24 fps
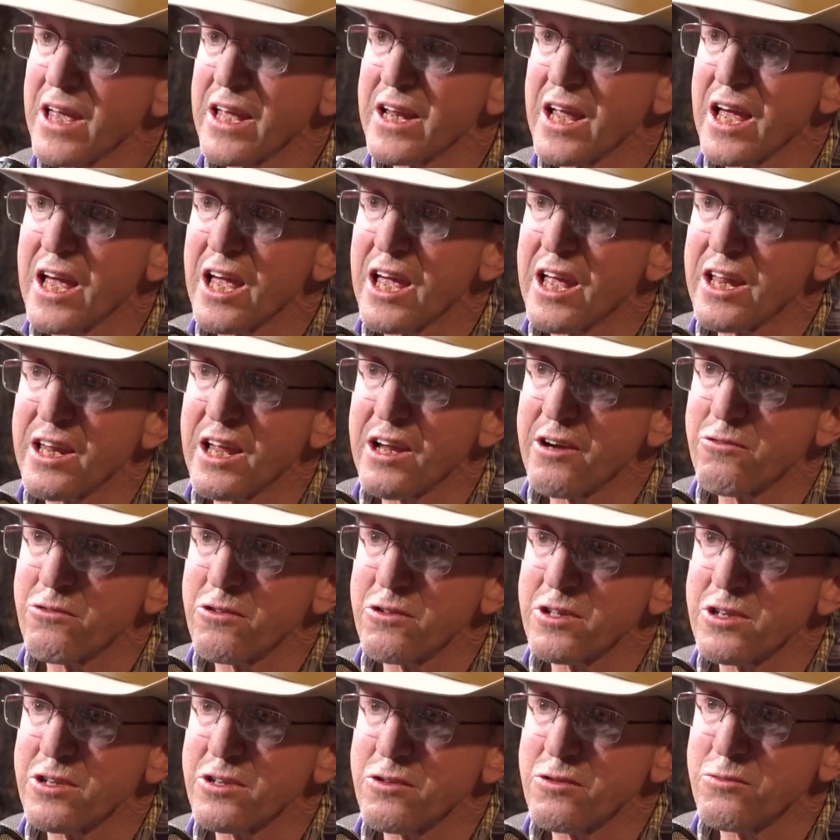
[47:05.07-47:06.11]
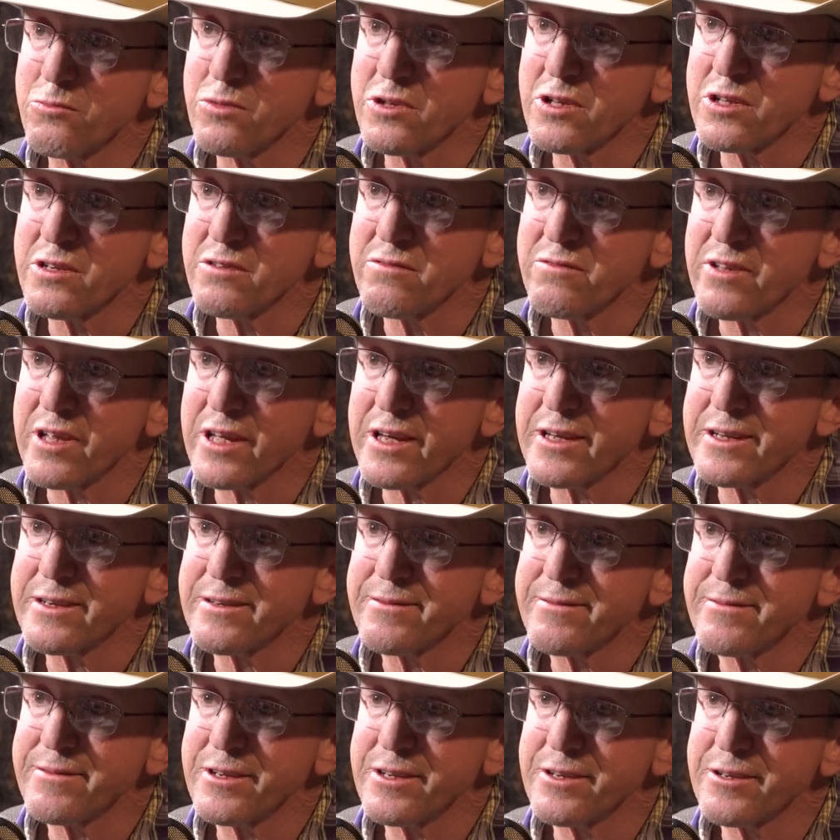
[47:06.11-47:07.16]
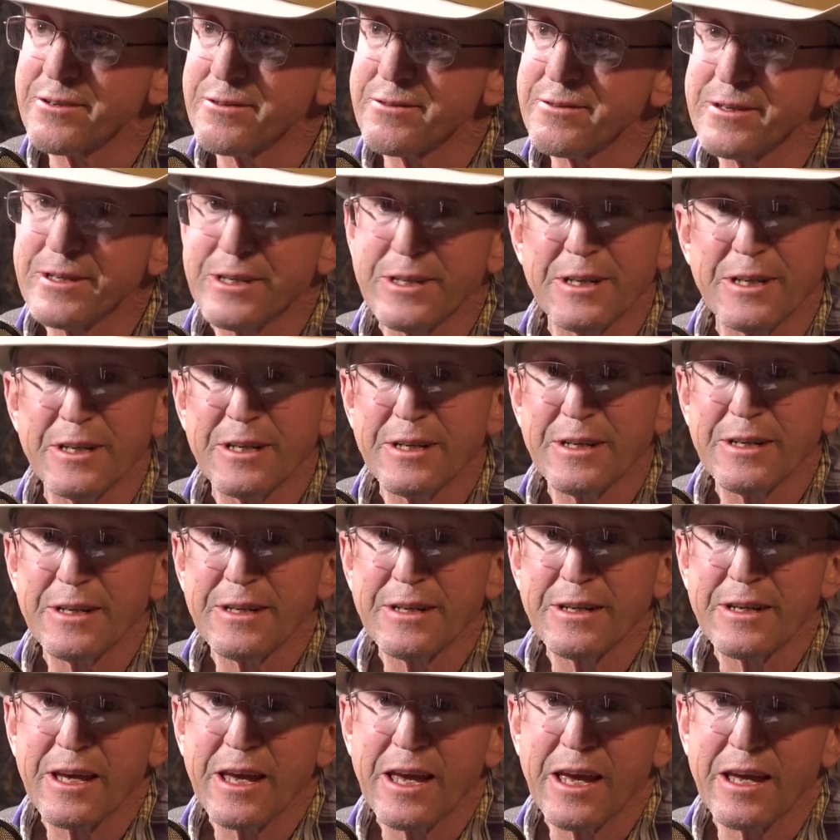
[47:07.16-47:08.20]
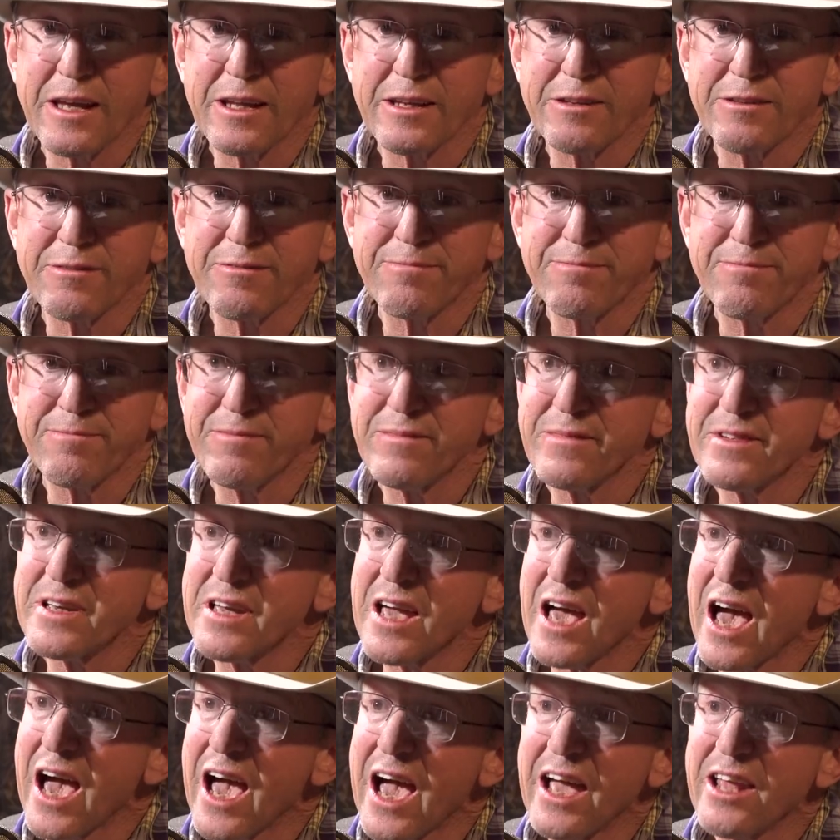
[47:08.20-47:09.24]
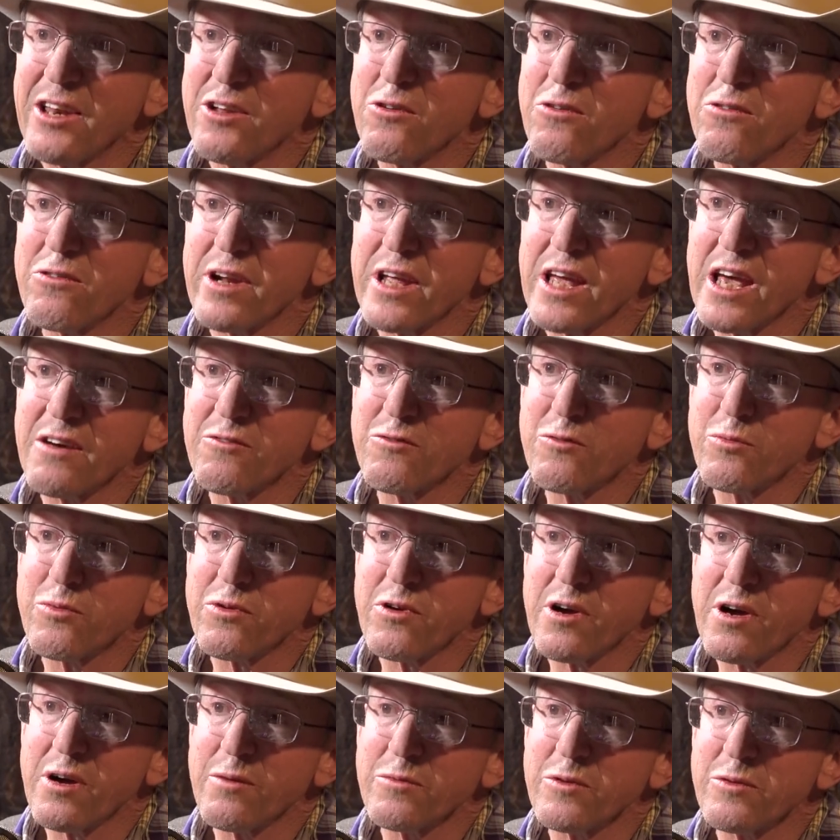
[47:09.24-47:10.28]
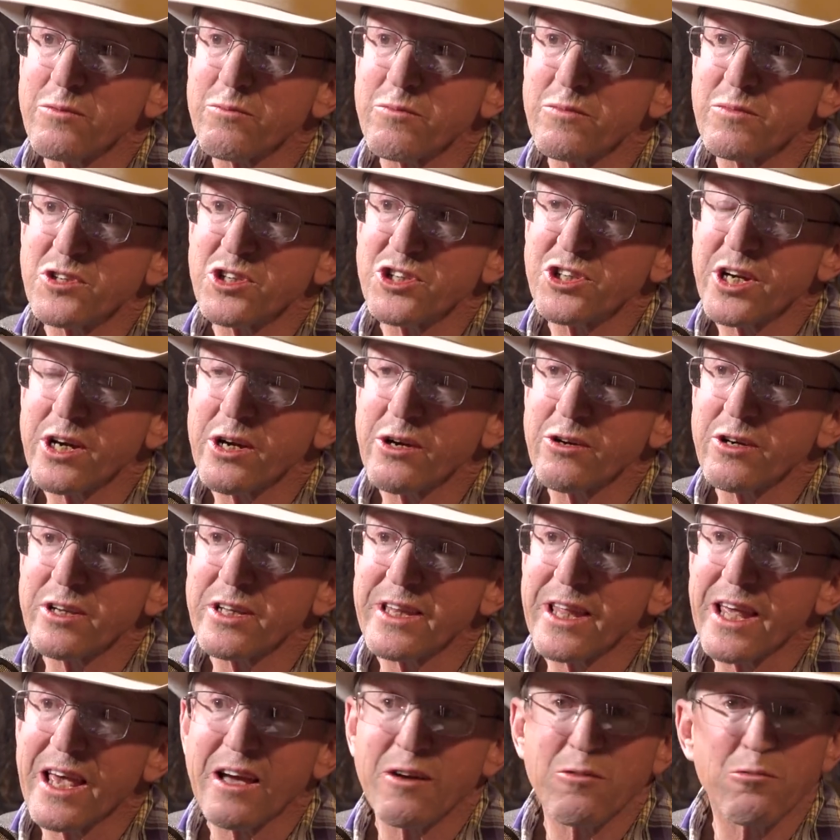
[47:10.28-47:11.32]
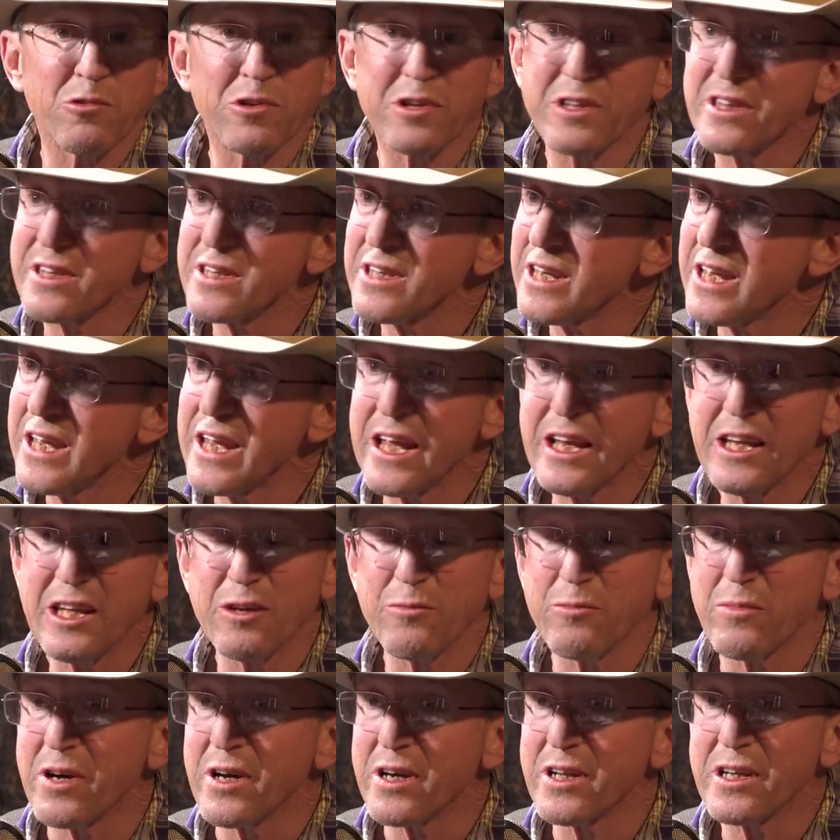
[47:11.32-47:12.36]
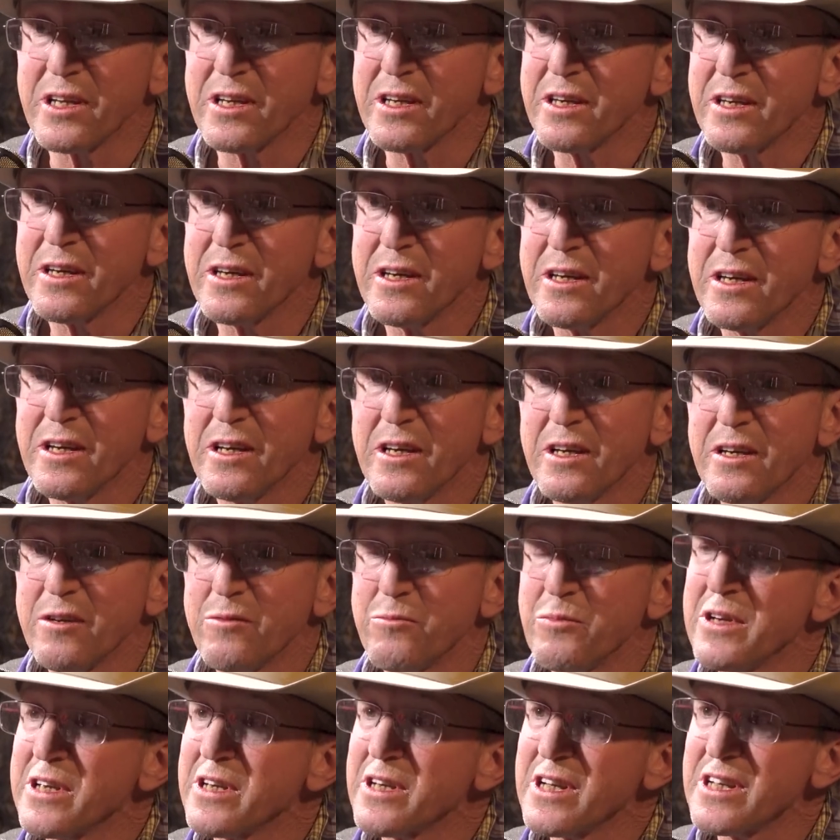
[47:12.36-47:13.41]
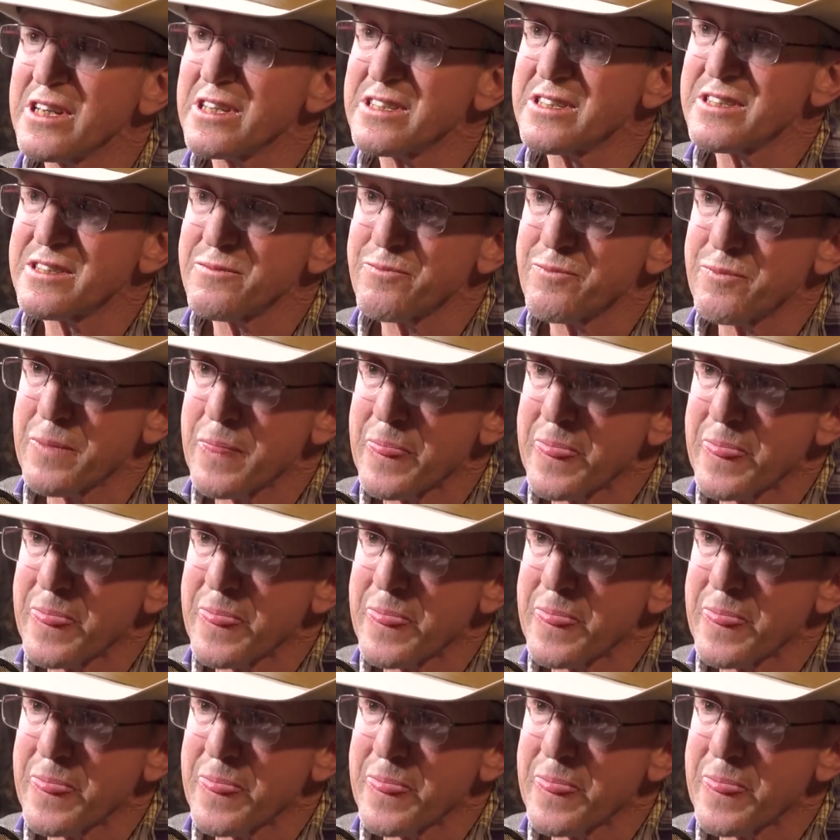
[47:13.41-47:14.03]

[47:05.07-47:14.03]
and I really do believe that, and I don't have a problem sharing that with anybody, because